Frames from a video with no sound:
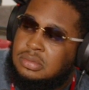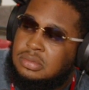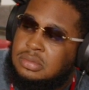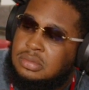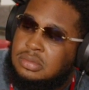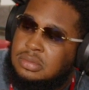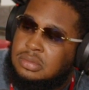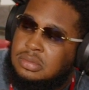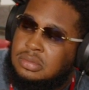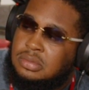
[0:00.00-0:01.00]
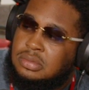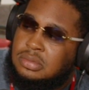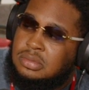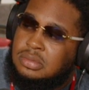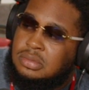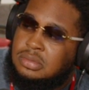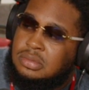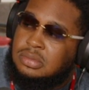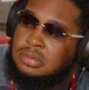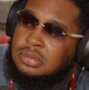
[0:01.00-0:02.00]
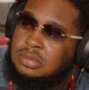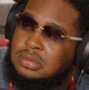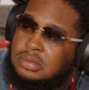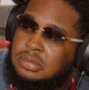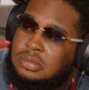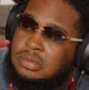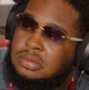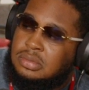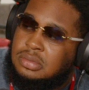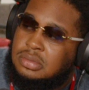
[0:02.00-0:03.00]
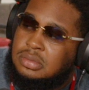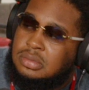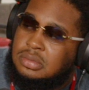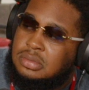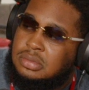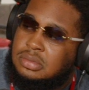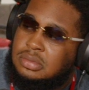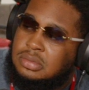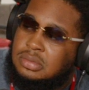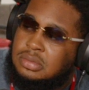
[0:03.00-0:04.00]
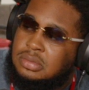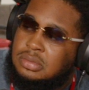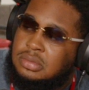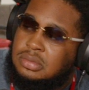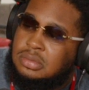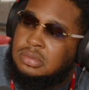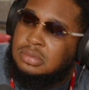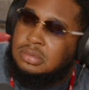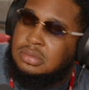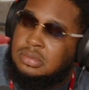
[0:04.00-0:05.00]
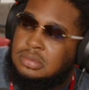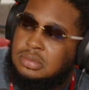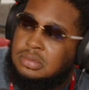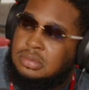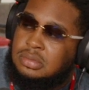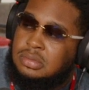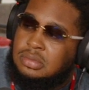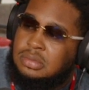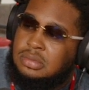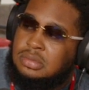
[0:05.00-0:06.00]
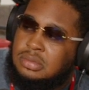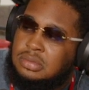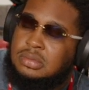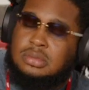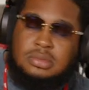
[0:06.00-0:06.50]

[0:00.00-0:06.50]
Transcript: The person shown says nothing.